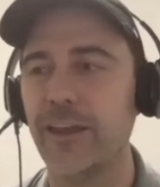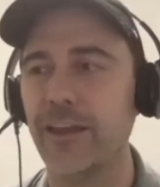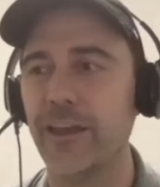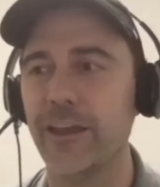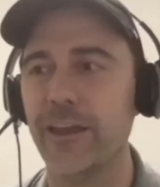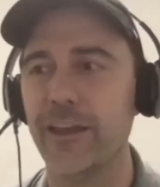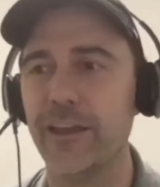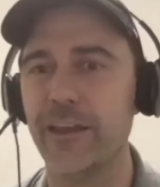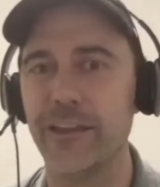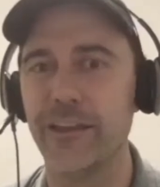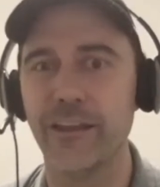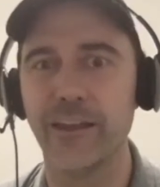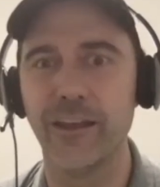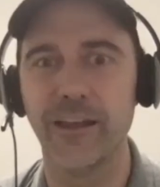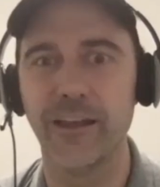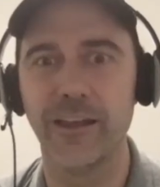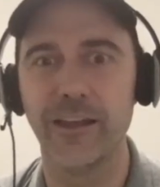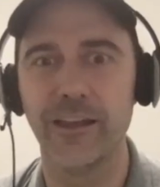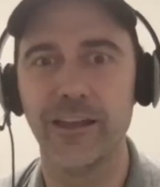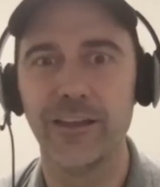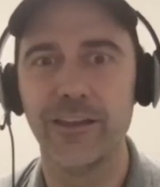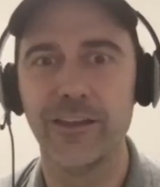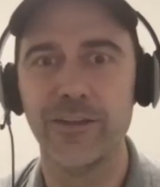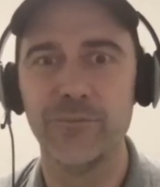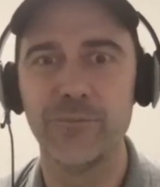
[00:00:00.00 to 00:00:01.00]
And
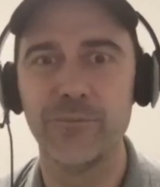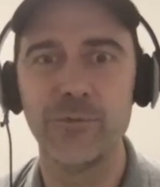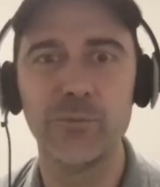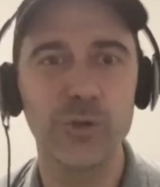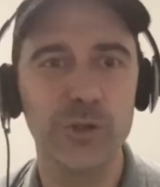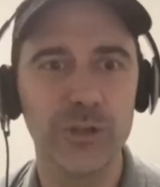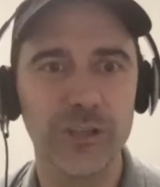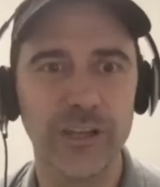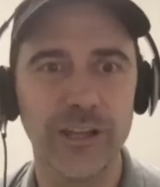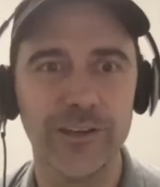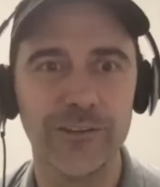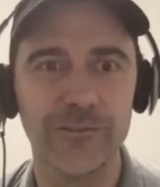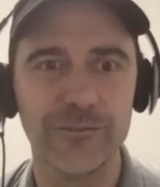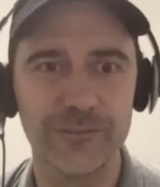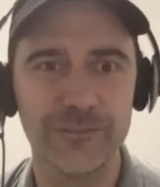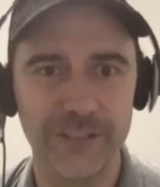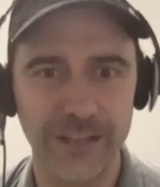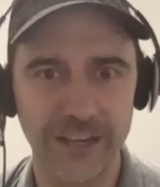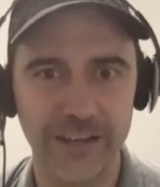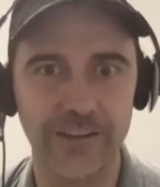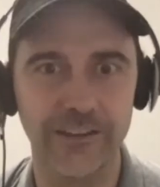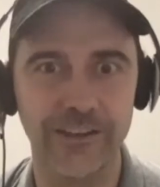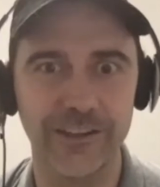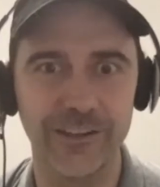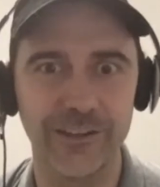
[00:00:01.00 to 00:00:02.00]
people love
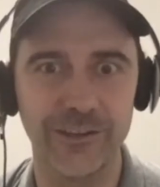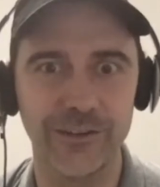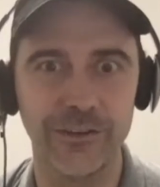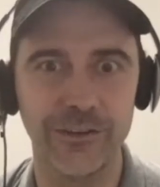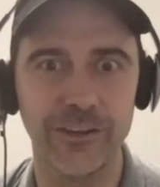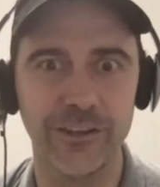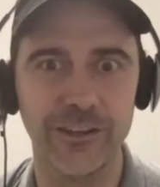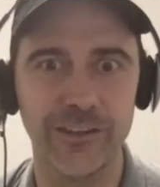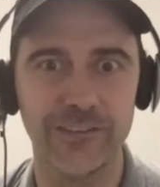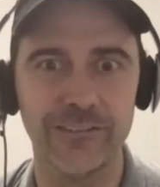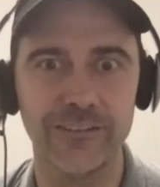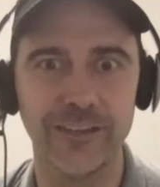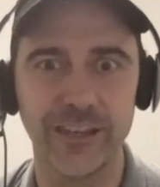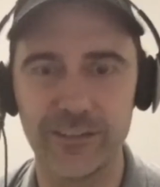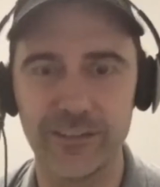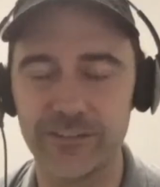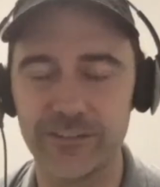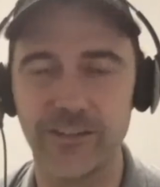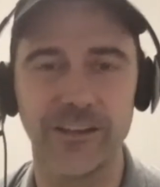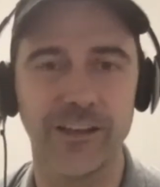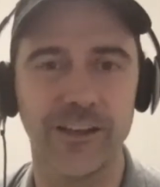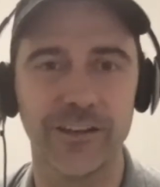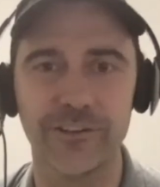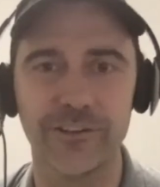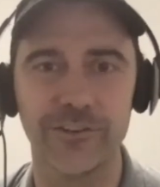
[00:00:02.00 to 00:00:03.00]
telling you that
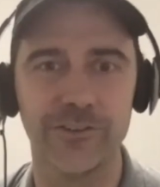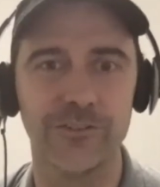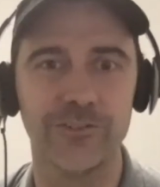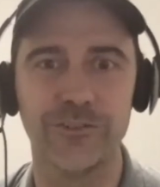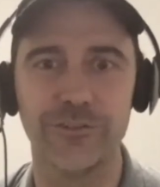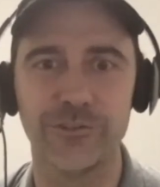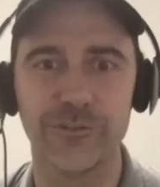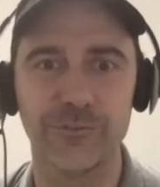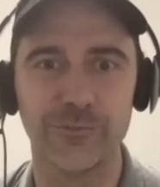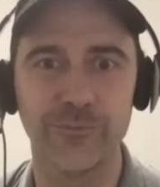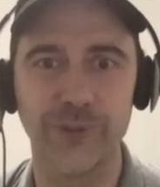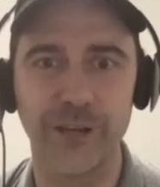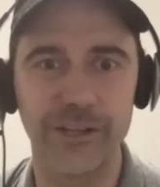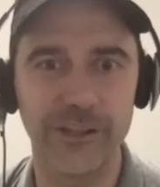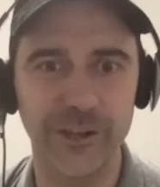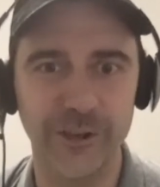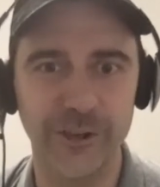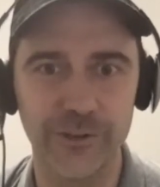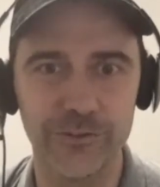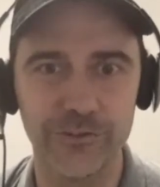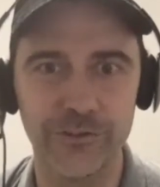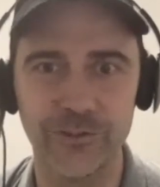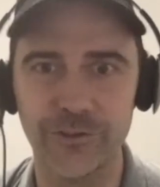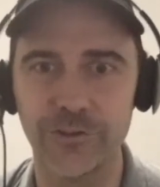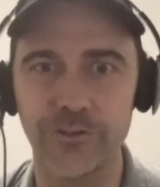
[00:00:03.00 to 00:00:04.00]
Daisy Cutter is my
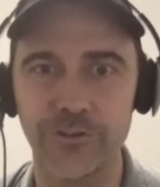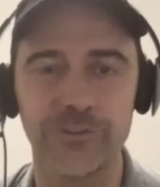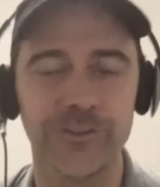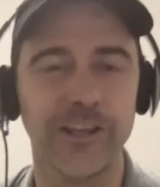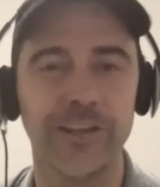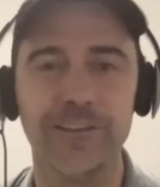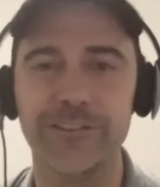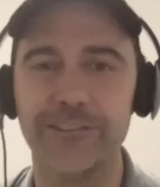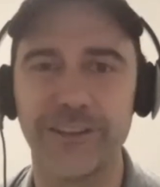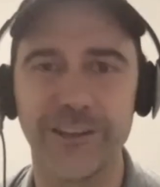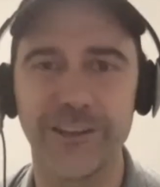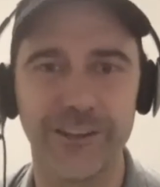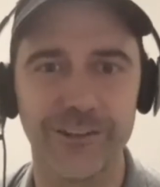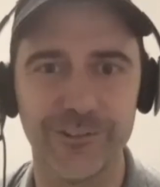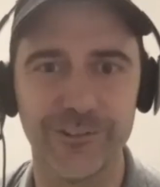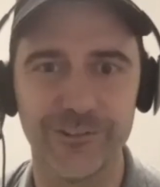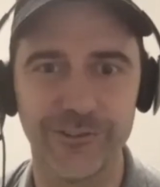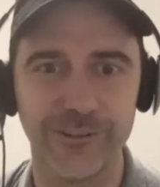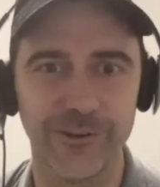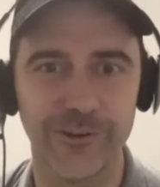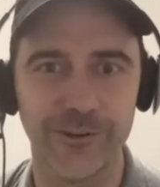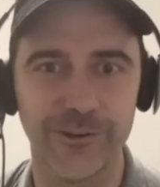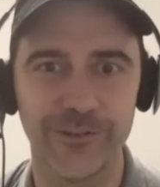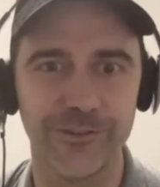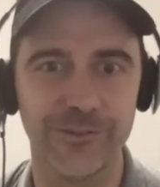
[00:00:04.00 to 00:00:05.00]
go-to, or Daisy Cutter is
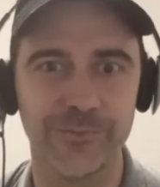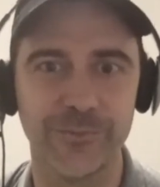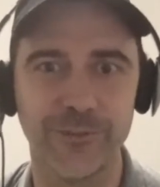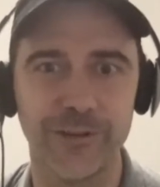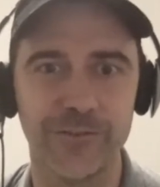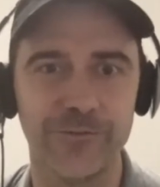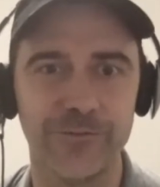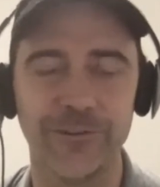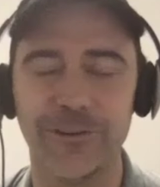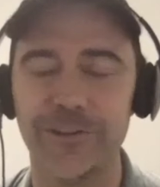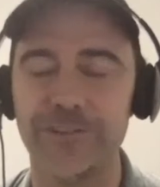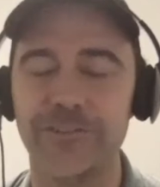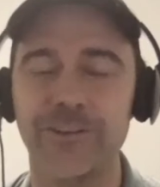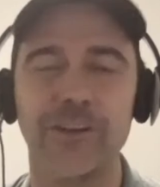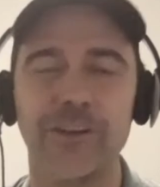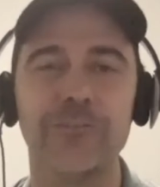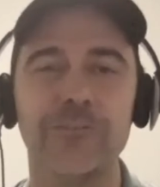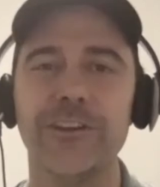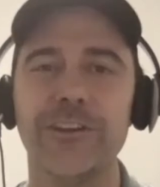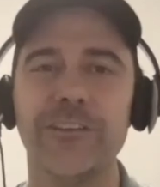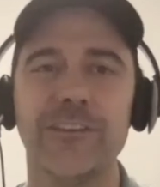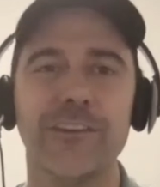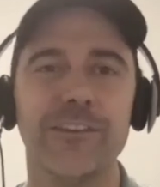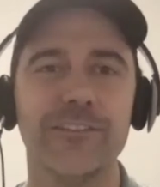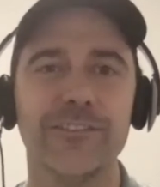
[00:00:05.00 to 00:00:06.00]
always in my fridge. I
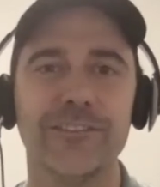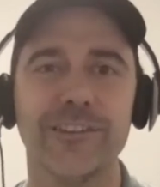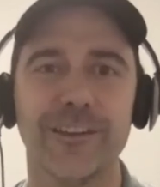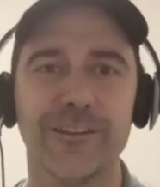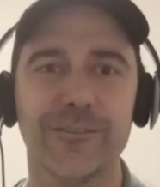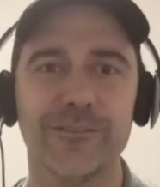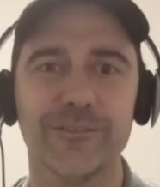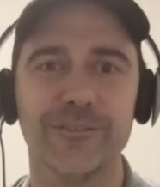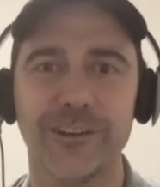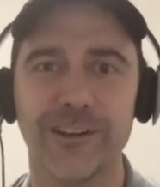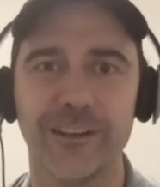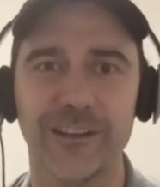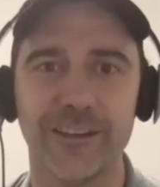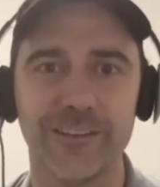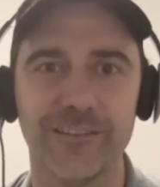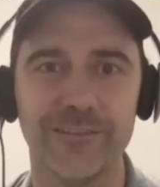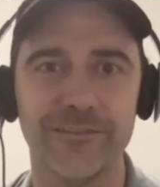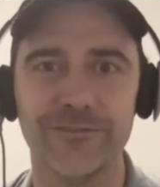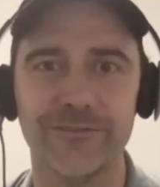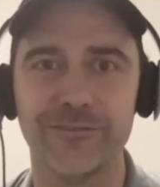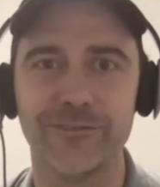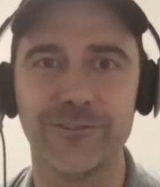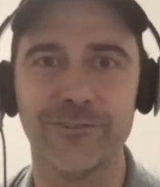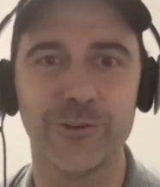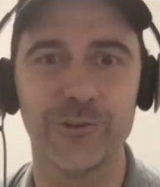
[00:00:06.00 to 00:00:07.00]
read this stuff on
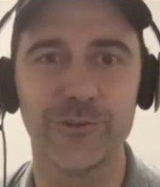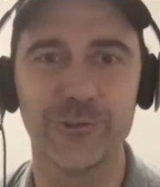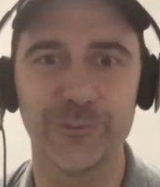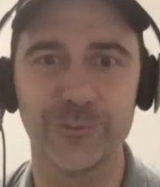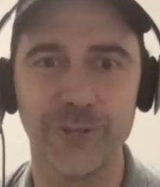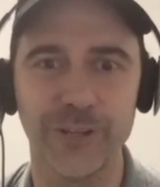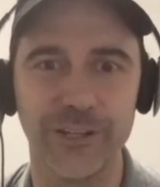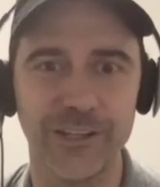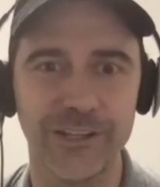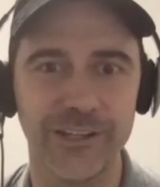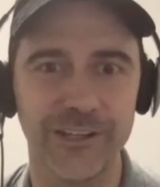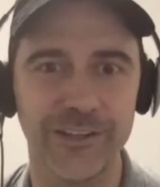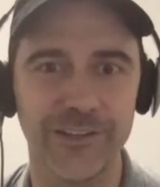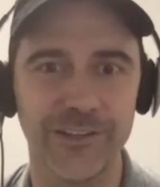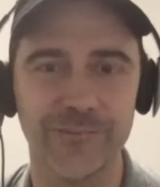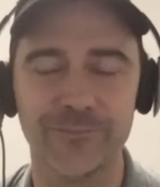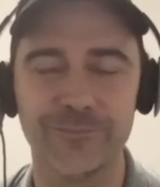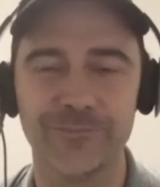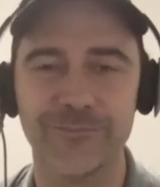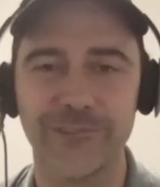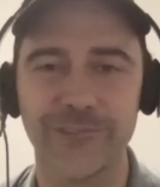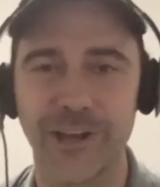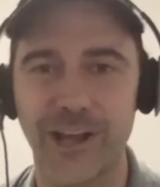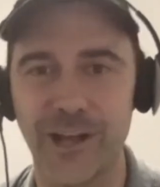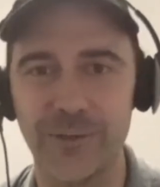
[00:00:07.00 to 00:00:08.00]
social media
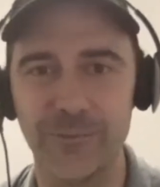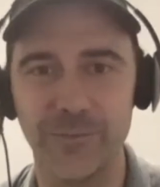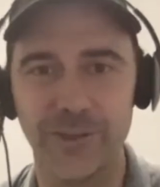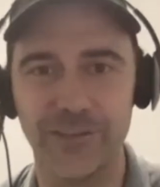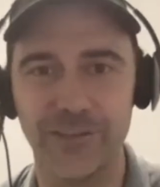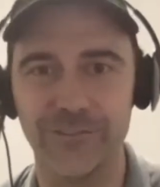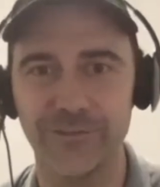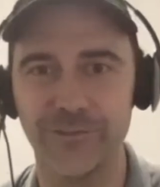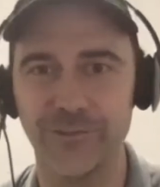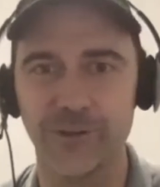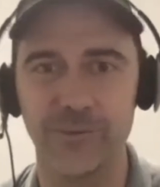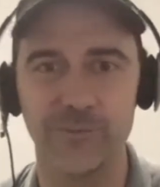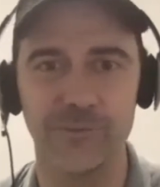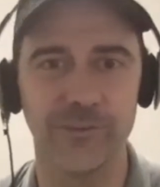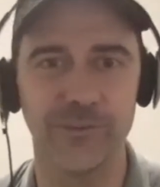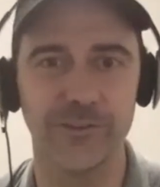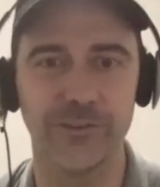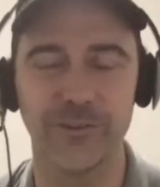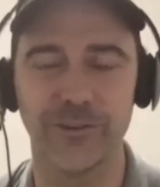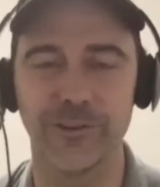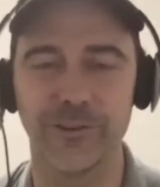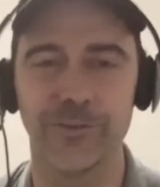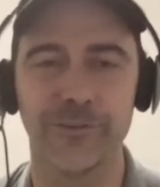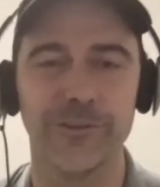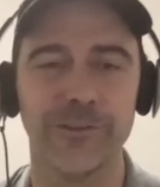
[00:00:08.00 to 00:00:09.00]
comments when I'm just
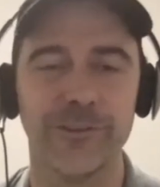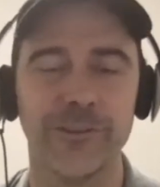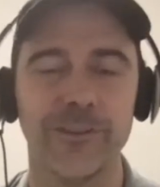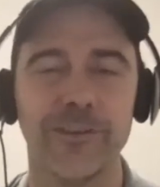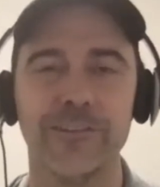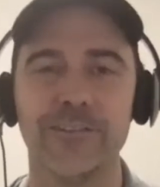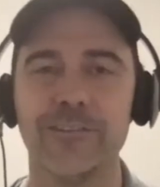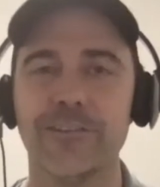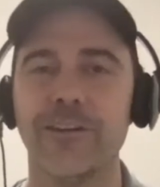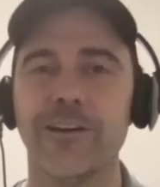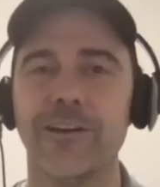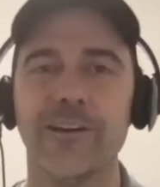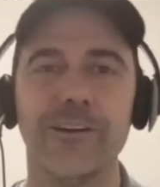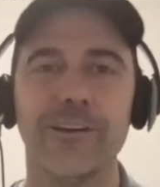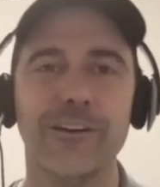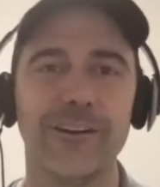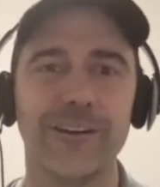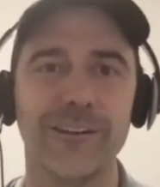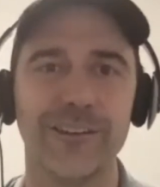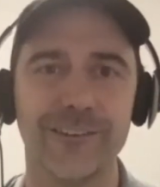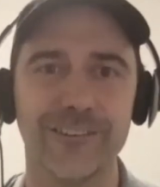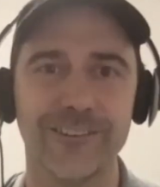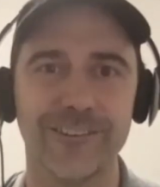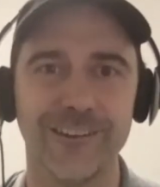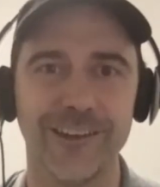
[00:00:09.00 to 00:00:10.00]
looking through things
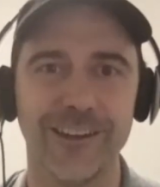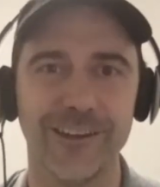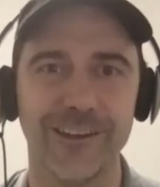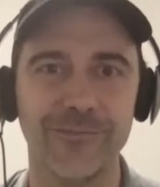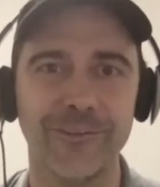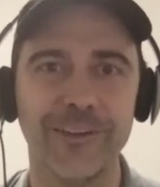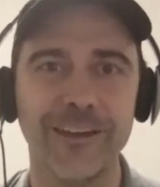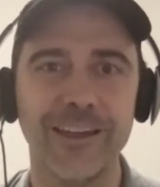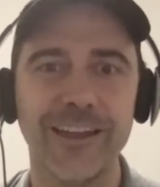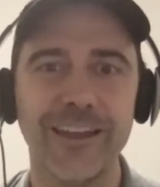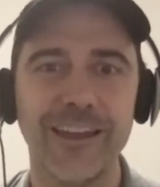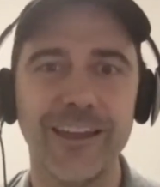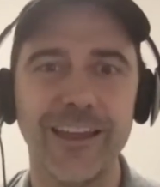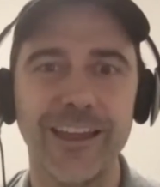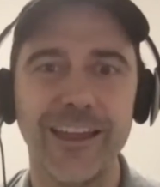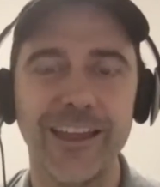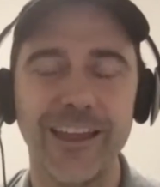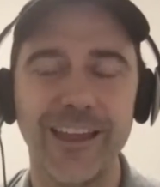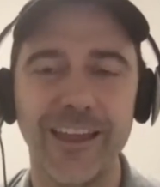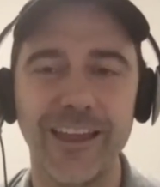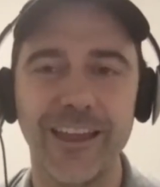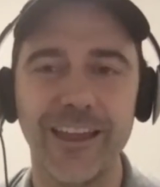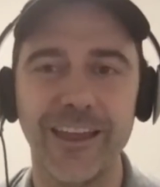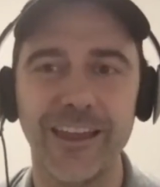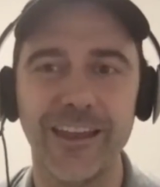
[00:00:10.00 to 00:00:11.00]
all the time.
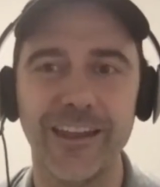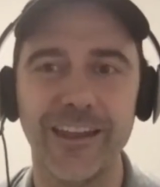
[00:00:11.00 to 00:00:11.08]
And